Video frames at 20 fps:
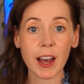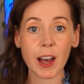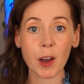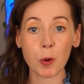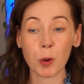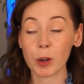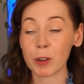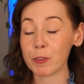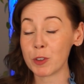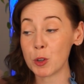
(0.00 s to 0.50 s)

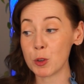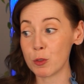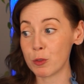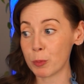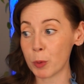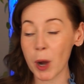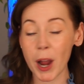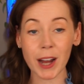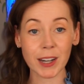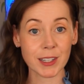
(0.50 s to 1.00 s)
or if
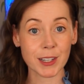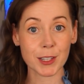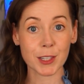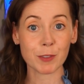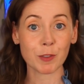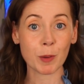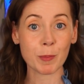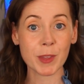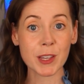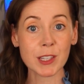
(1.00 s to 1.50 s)
you've
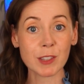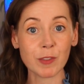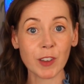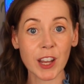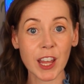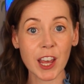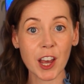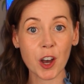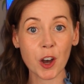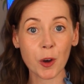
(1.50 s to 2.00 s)
practiced from this
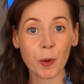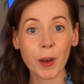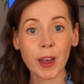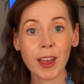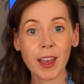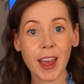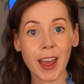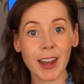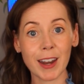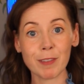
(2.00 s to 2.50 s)
video
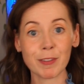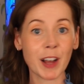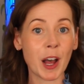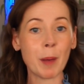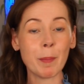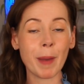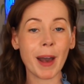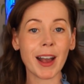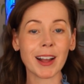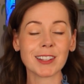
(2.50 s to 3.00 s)
and have
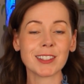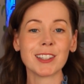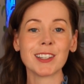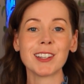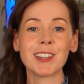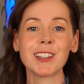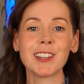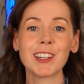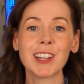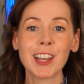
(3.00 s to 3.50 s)
come back
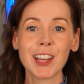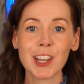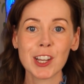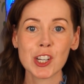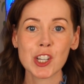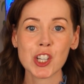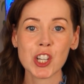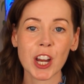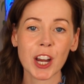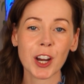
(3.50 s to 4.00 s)
to
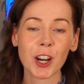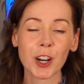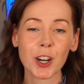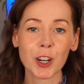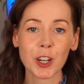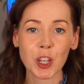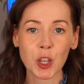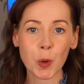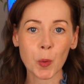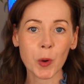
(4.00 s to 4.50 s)

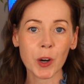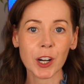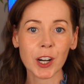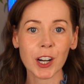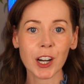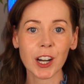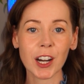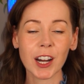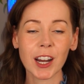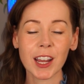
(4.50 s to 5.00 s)
share
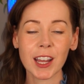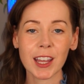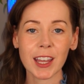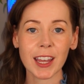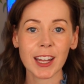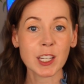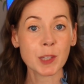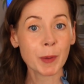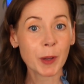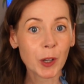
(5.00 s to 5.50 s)
your
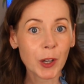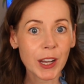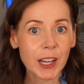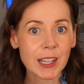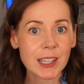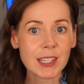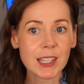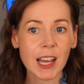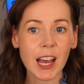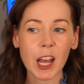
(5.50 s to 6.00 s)
experience,